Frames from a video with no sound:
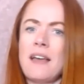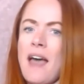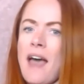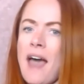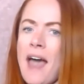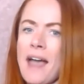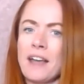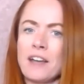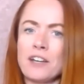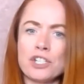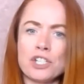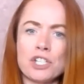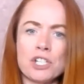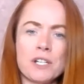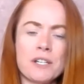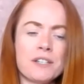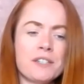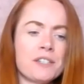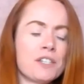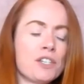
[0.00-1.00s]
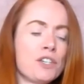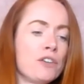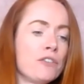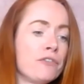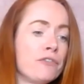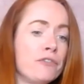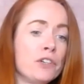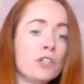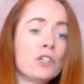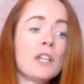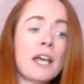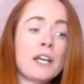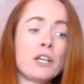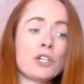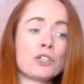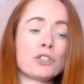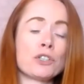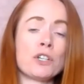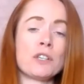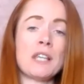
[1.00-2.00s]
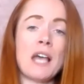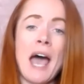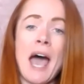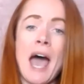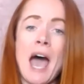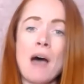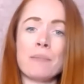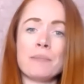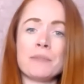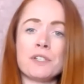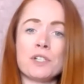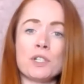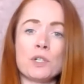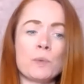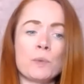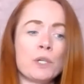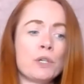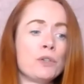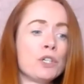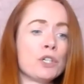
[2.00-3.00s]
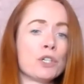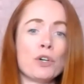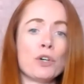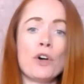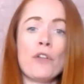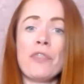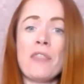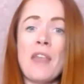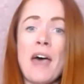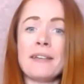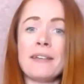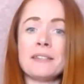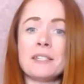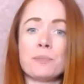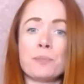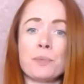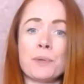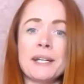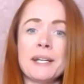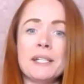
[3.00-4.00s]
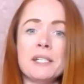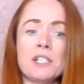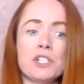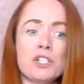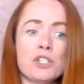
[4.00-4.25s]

anxious, you feel like you're on that hamster wheel, you're on that sprint,